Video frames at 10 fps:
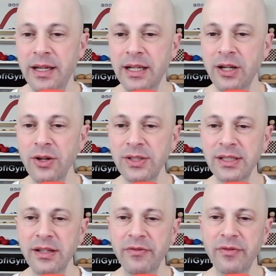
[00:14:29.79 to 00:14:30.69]
It looks
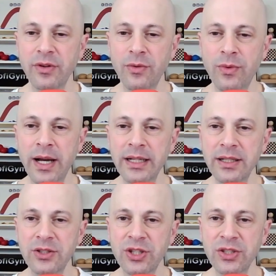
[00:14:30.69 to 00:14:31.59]
as if white
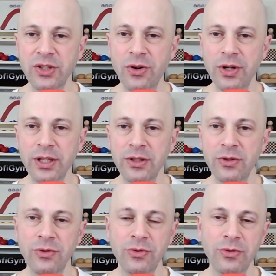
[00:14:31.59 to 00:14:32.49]
is just going
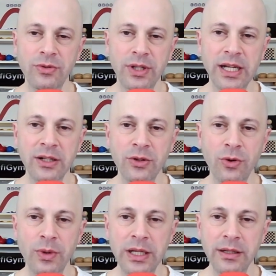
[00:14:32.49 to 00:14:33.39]
to get a new
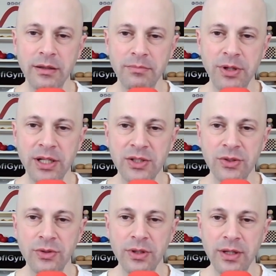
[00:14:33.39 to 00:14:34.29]
queen pretty
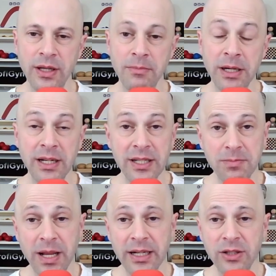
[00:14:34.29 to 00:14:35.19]
soon, but it is
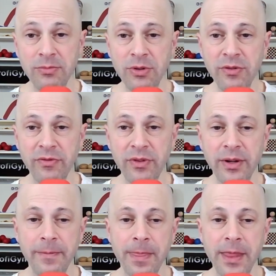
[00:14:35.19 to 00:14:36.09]
black to move,
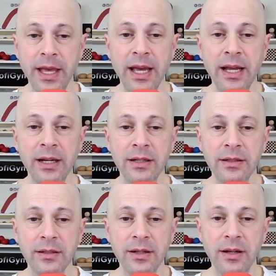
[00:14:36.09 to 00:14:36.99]

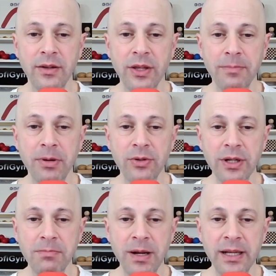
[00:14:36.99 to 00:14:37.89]
and the
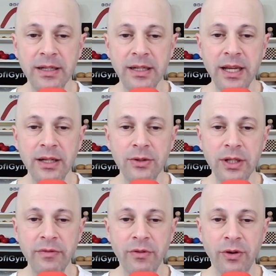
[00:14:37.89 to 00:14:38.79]
opponent played king to
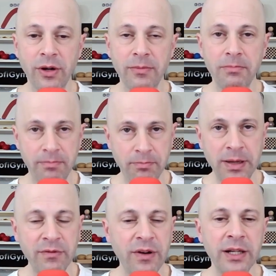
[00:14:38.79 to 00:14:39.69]
d4,
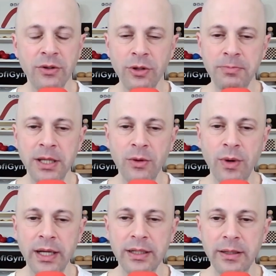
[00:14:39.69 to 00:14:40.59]
Ben Feingold being
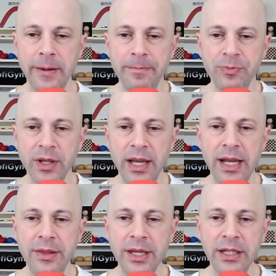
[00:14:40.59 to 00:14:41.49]
white.
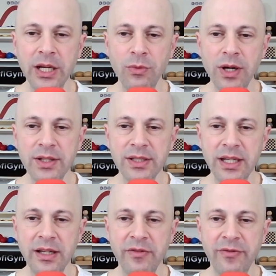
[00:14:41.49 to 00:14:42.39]
And the idea was,
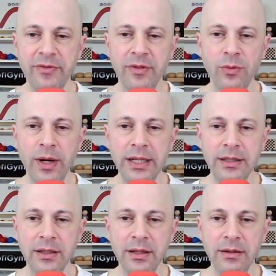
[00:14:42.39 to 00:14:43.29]
if
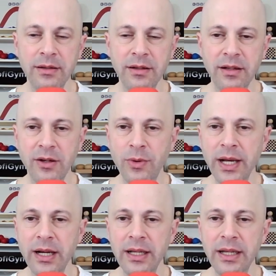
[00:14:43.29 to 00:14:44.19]
white
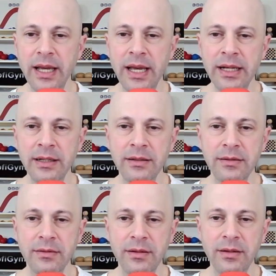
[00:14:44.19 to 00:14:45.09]
quickly
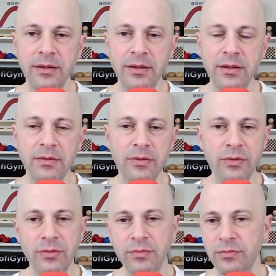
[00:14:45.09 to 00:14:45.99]
and
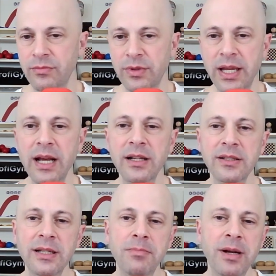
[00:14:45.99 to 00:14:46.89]

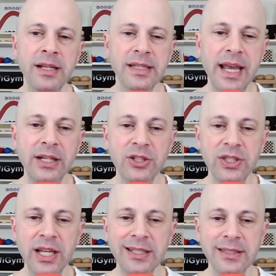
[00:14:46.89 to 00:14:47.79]
carelessly plays
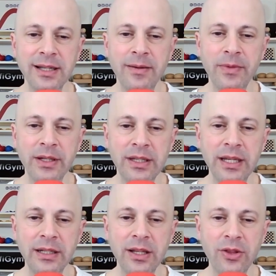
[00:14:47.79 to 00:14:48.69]
h6, then
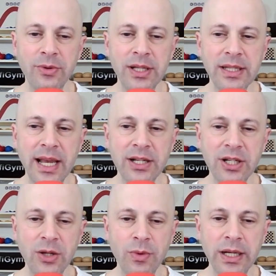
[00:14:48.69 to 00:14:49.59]
king d3 is
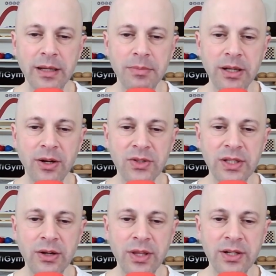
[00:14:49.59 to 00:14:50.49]
actually winning, because
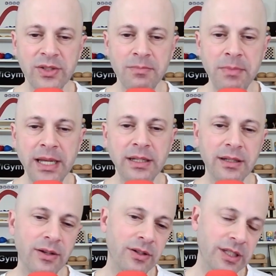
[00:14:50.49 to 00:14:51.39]
now there's a
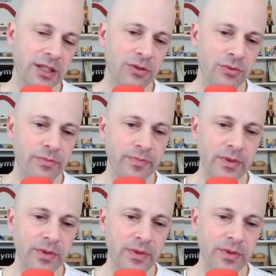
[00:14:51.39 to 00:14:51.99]
mate on e2.